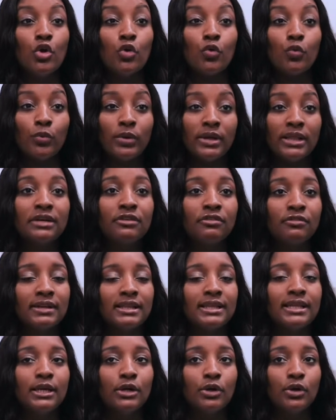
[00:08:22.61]
really,
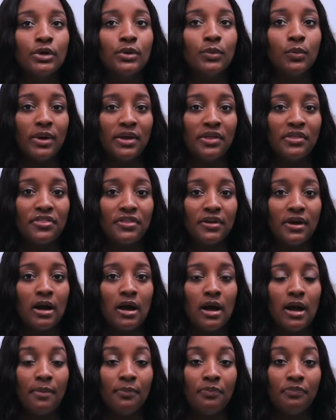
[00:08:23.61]
really good with,
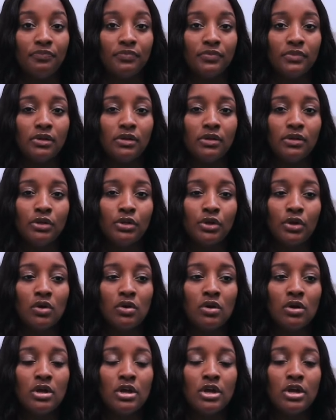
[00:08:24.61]
um, you
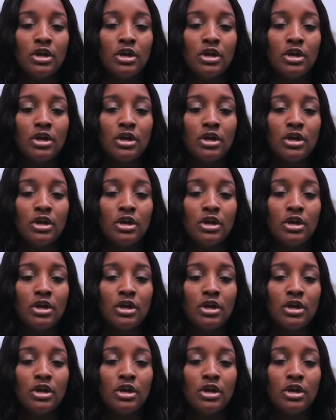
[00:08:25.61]
know,